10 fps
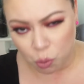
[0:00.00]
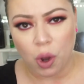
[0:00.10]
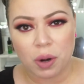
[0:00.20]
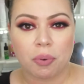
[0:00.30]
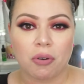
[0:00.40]

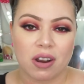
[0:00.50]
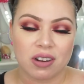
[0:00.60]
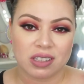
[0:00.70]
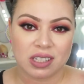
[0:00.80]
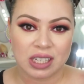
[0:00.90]
one
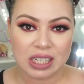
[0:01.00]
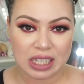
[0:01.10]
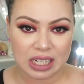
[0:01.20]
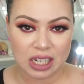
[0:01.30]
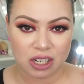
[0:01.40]
product
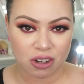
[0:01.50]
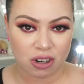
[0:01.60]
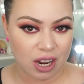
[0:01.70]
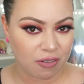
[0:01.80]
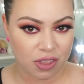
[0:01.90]
in here.
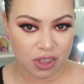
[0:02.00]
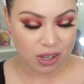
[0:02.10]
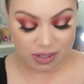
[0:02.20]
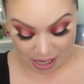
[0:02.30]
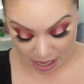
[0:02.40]
Everything
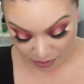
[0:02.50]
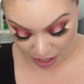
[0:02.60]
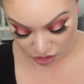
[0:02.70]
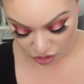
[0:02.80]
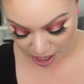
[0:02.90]
else I have
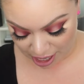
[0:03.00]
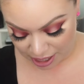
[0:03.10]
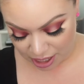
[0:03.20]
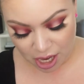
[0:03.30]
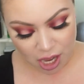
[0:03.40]
not
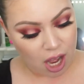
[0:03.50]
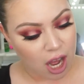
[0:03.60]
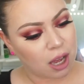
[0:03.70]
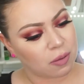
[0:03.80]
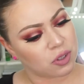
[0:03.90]
tried.
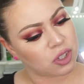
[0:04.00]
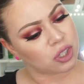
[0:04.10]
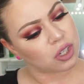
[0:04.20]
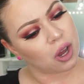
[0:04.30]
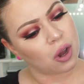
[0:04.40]

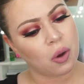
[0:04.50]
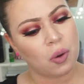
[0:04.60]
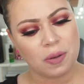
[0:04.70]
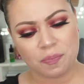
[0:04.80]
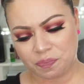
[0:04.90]
So